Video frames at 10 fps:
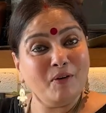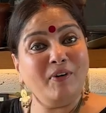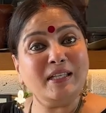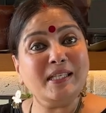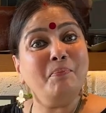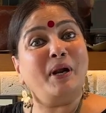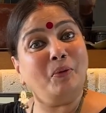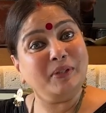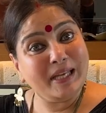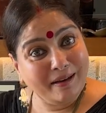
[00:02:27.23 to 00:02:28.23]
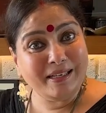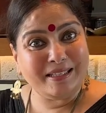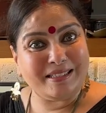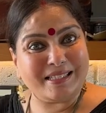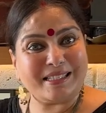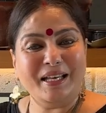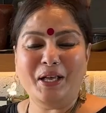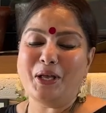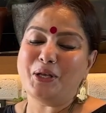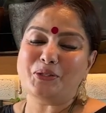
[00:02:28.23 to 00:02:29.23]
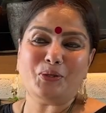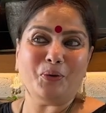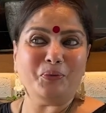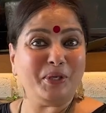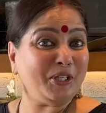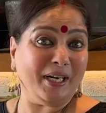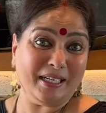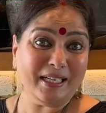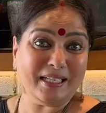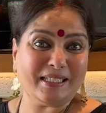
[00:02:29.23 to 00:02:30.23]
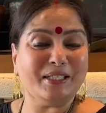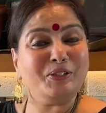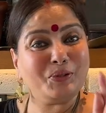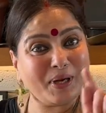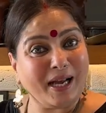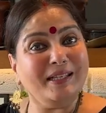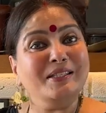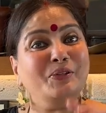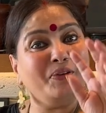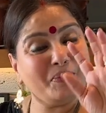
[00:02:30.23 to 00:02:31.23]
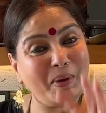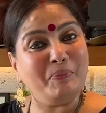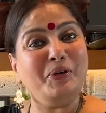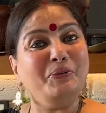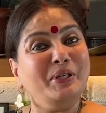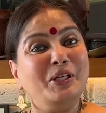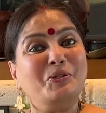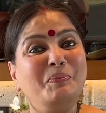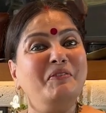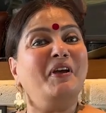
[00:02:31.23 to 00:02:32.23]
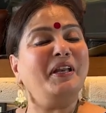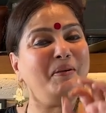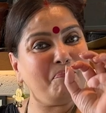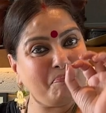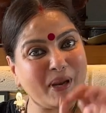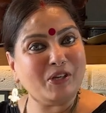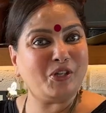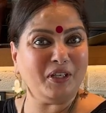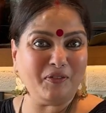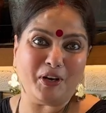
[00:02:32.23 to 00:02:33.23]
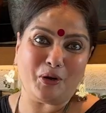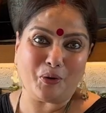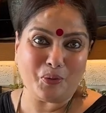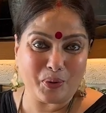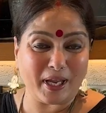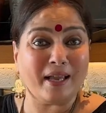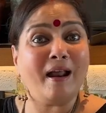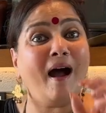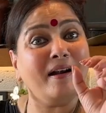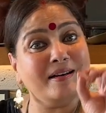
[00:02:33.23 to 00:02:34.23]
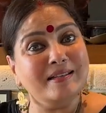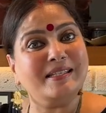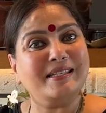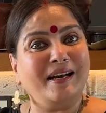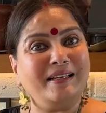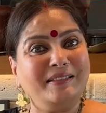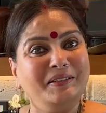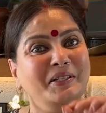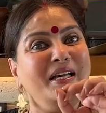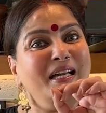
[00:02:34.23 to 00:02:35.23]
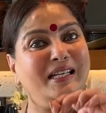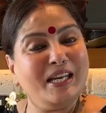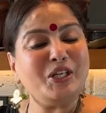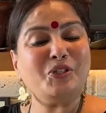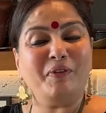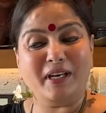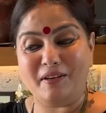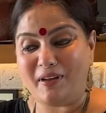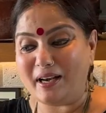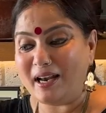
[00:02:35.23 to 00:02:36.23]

once I brown the onions. So, which I didn't listen. So guys, remember, you need to be very patient when you're cooking and understand the dish very well.